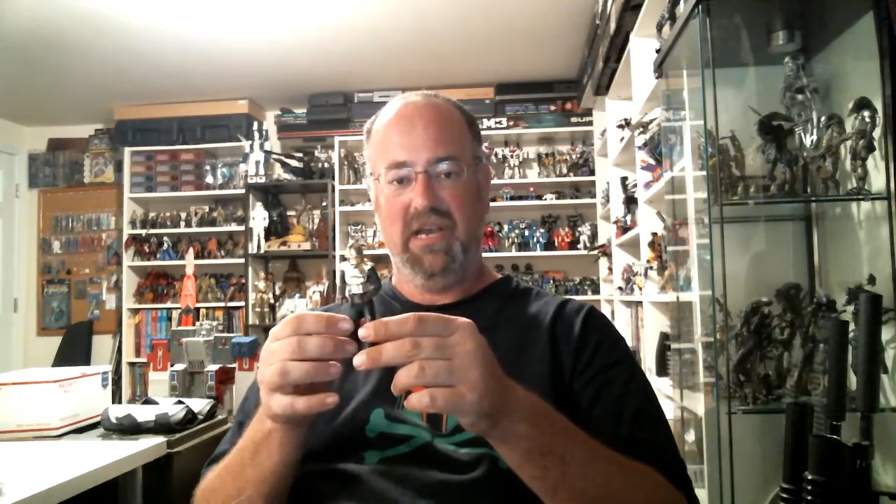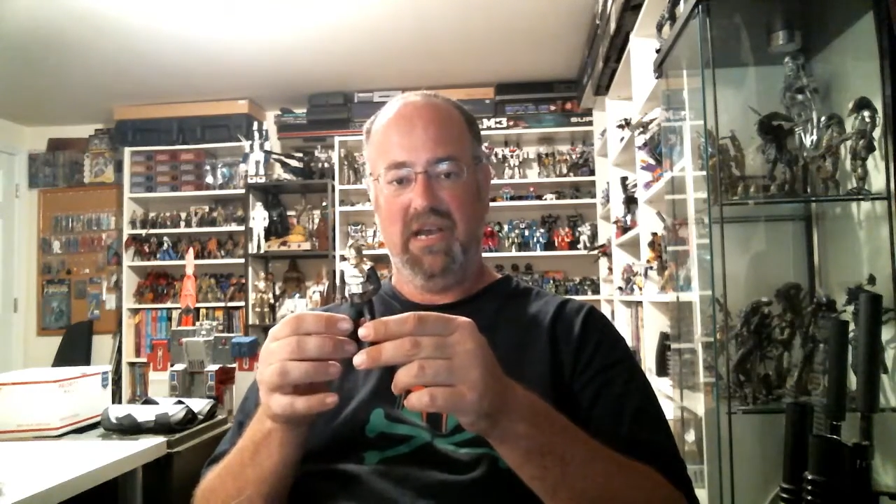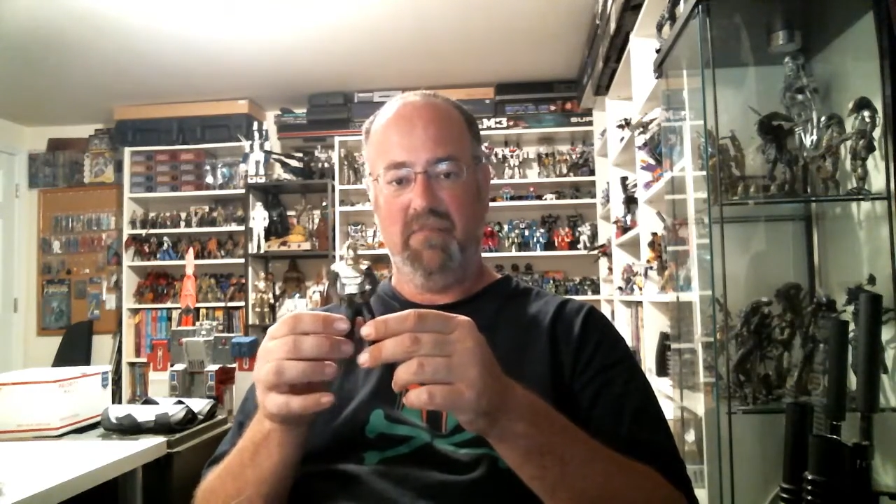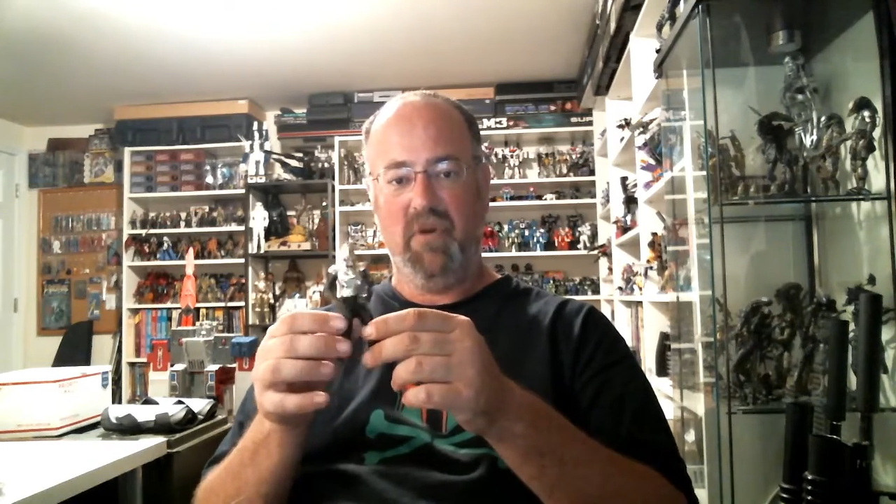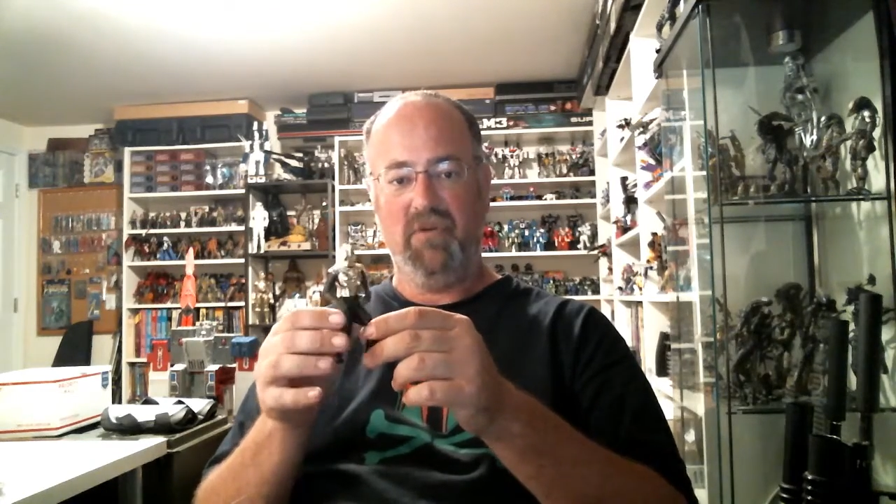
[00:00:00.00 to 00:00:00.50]

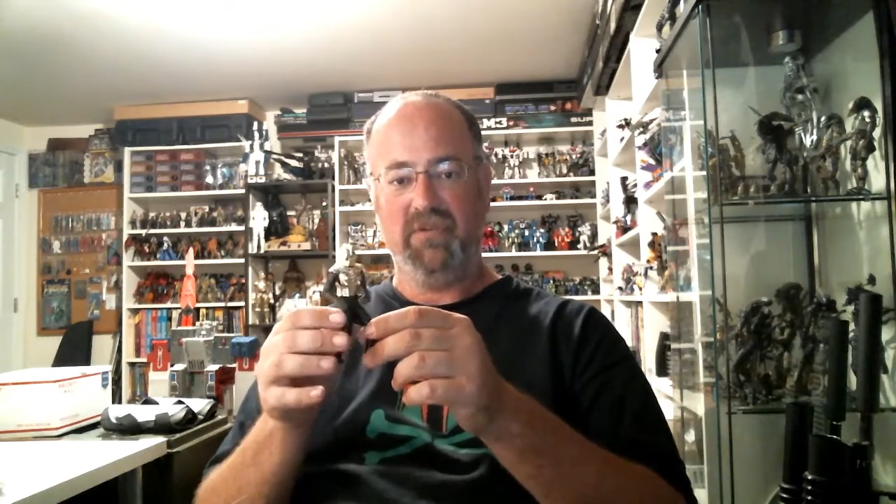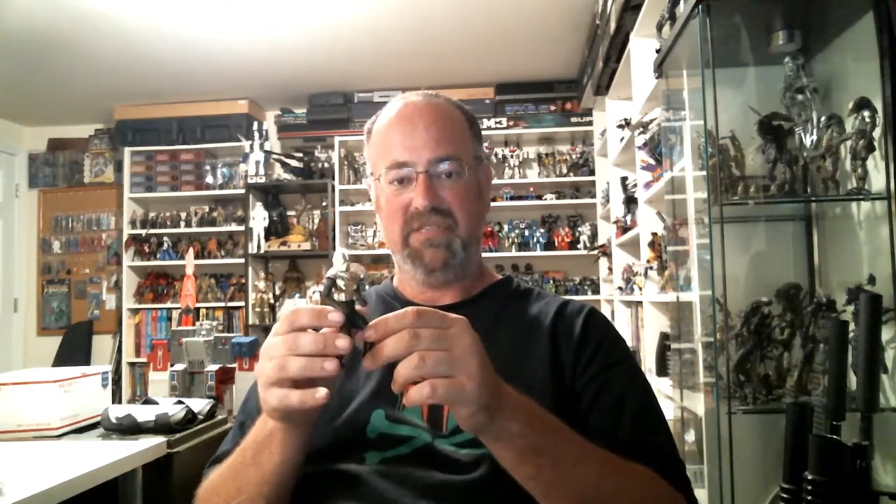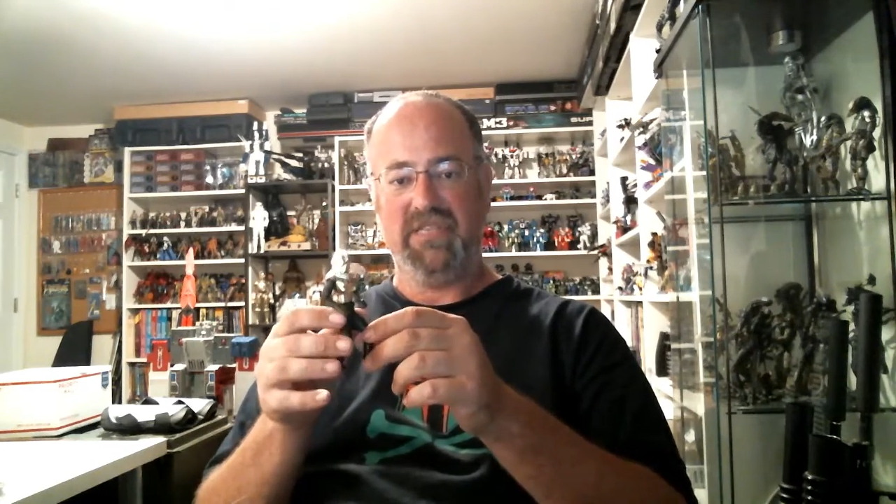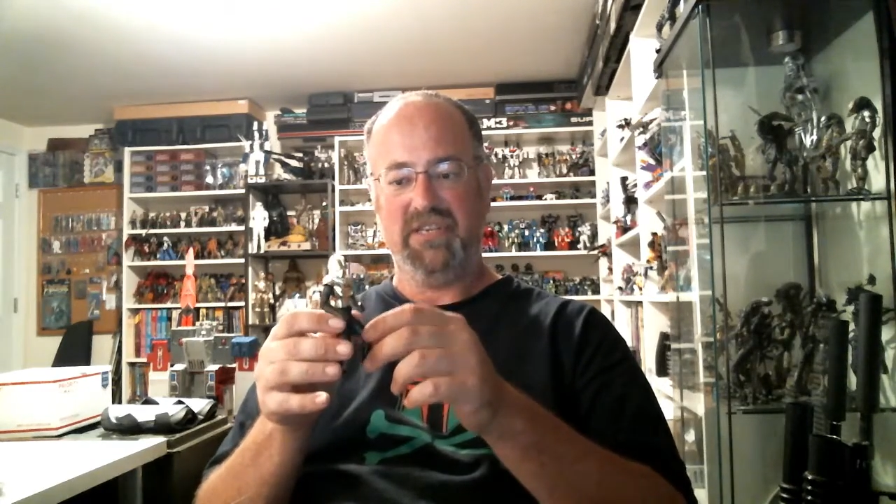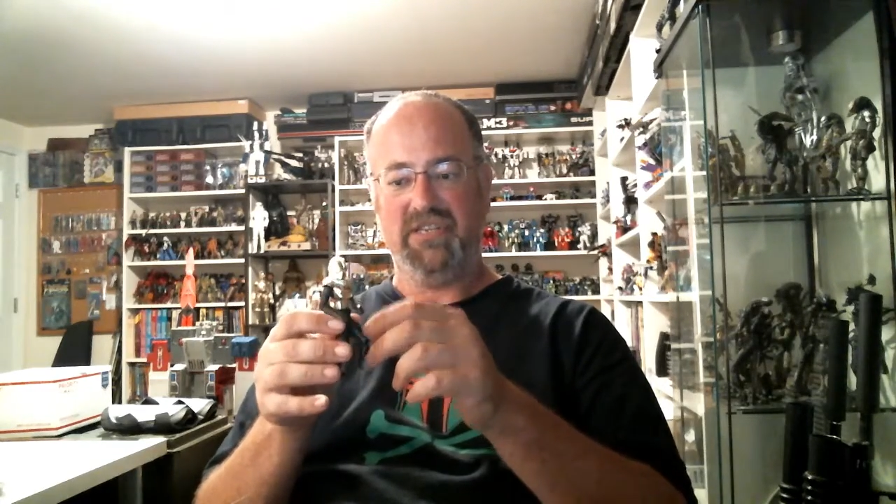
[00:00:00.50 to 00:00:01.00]
molds
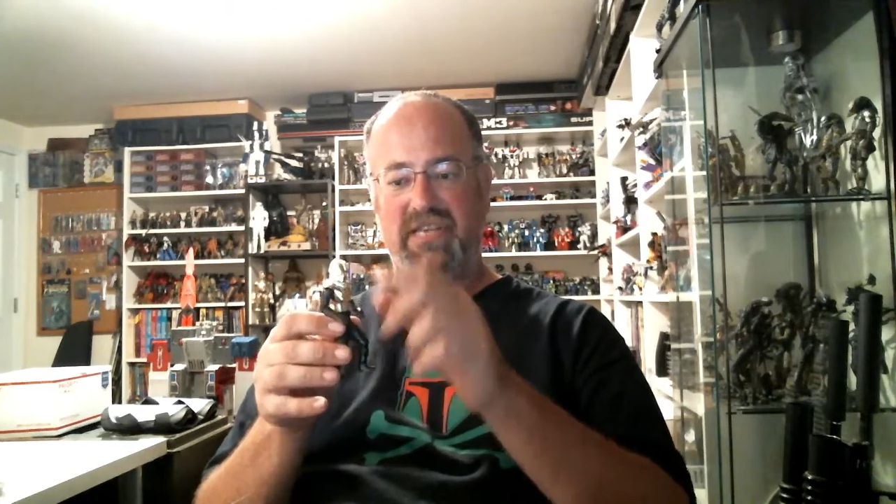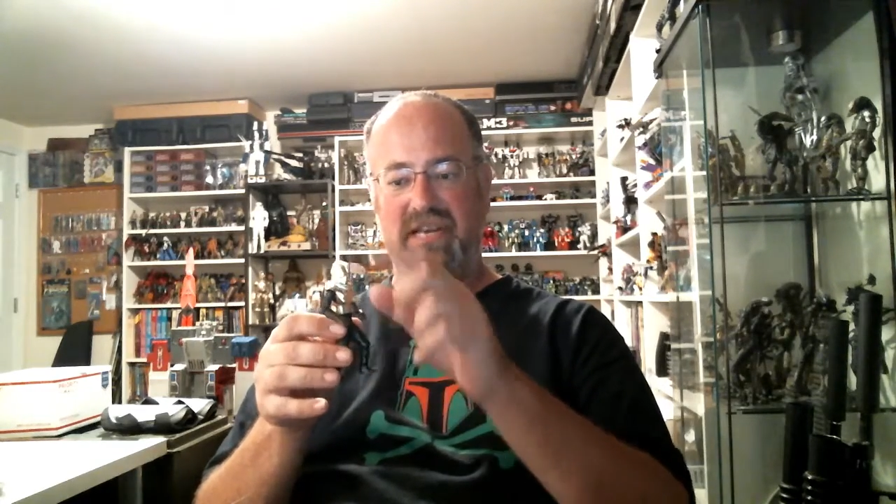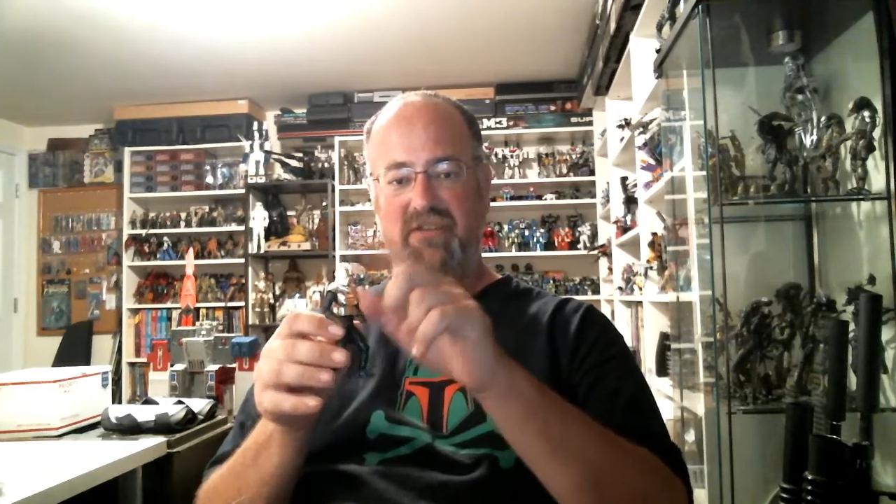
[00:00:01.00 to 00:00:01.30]
and they just had to